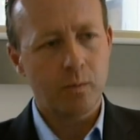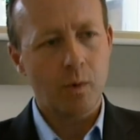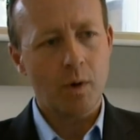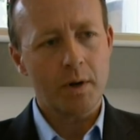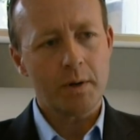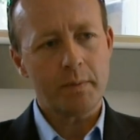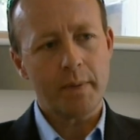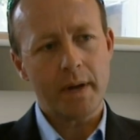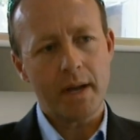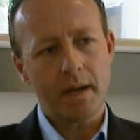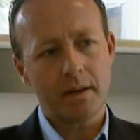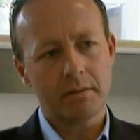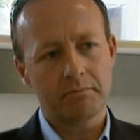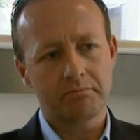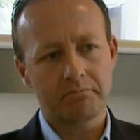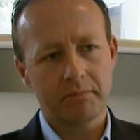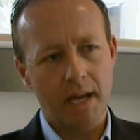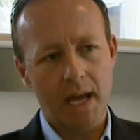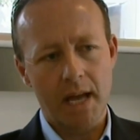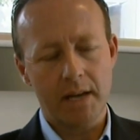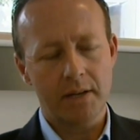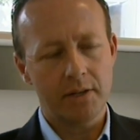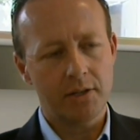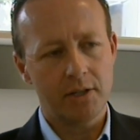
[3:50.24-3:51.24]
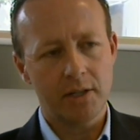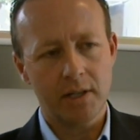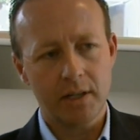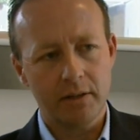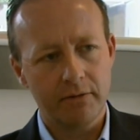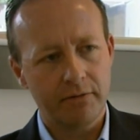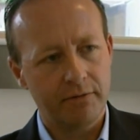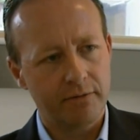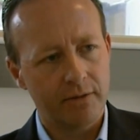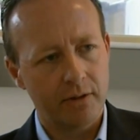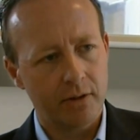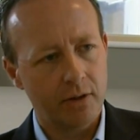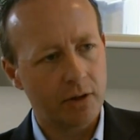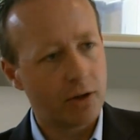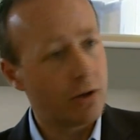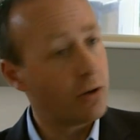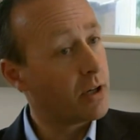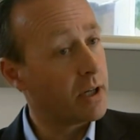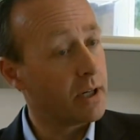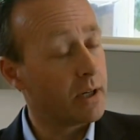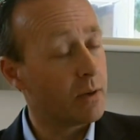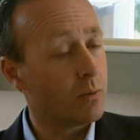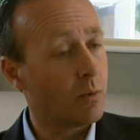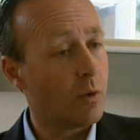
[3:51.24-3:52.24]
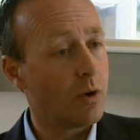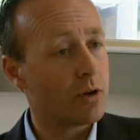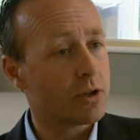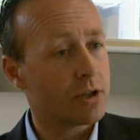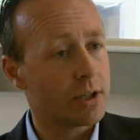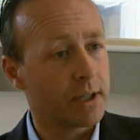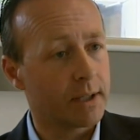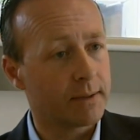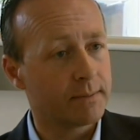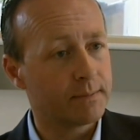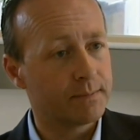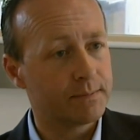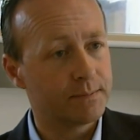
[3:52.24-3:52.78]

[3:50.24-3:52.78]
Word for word: What about energy for cooking and washing?